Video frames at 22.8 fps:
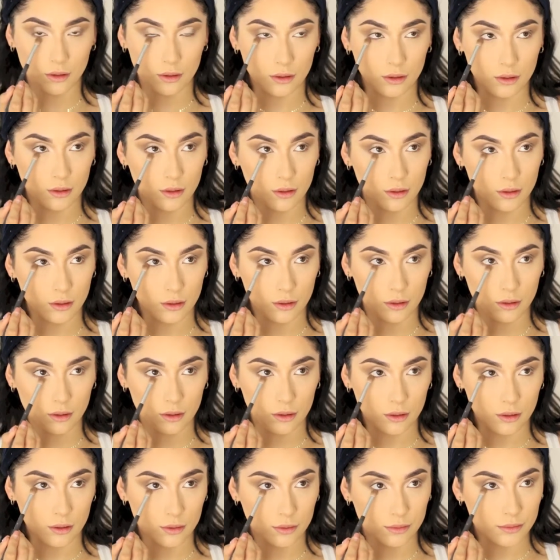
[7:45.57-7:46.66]
So now I'm
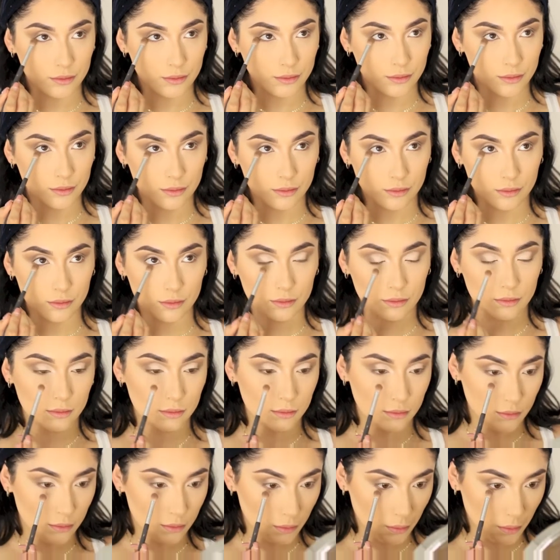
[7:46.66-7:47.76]
bringing the
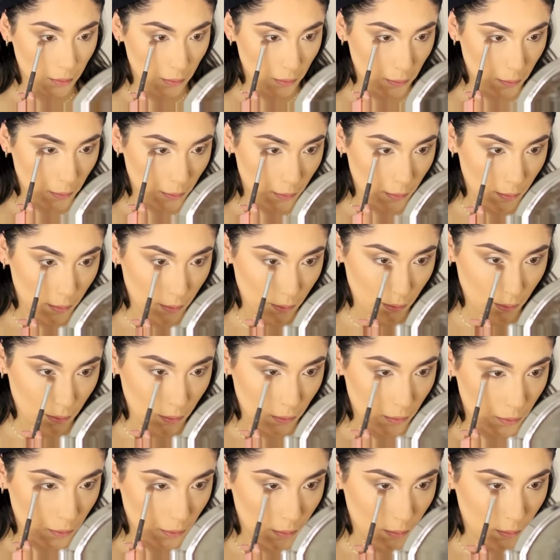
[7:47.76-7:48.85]
color
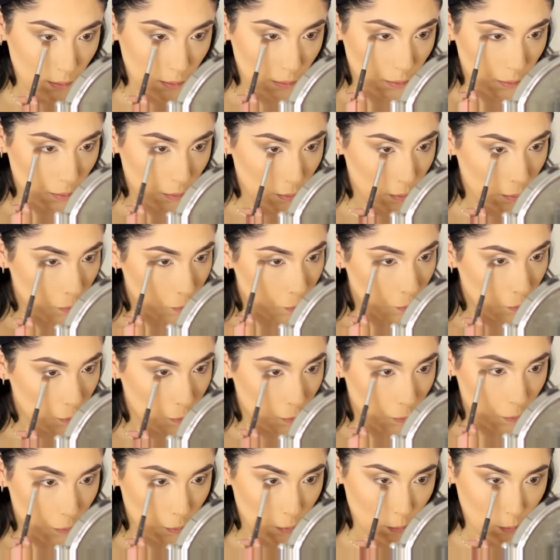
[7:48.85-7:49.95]
under my eyes,
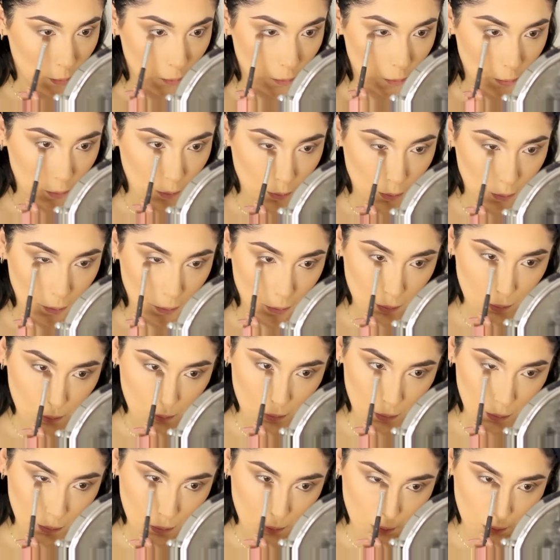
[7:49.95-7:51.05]

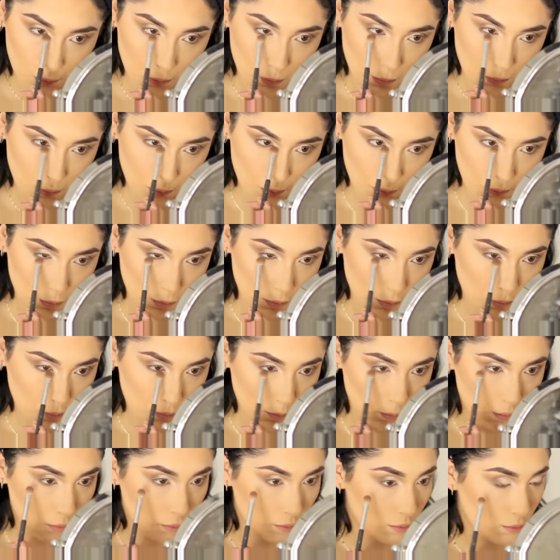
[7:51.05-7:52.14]
and after that I'm
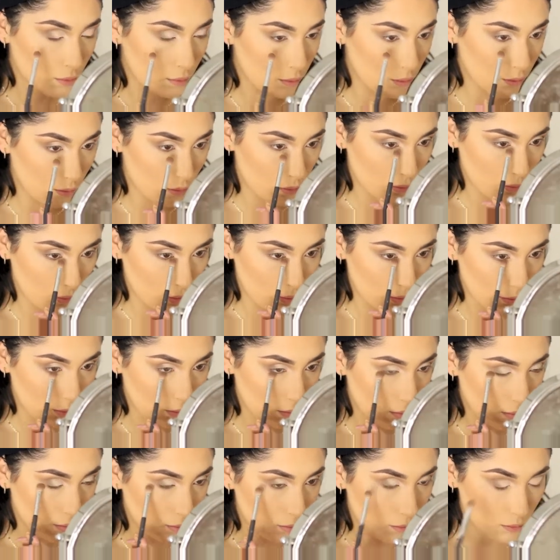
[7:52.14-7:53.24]
just going to apply a little bit of
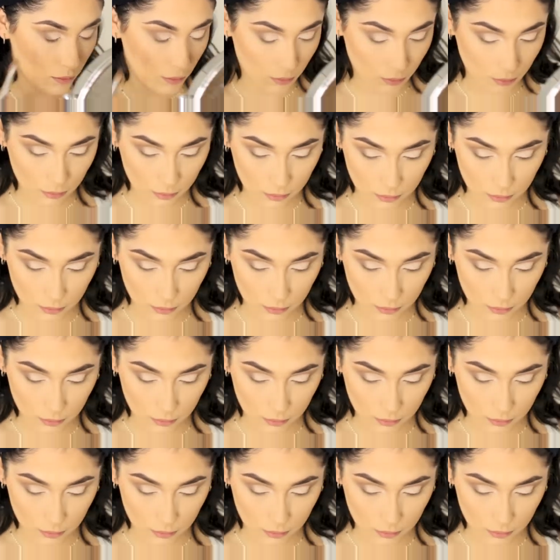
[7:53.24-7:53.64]
mascara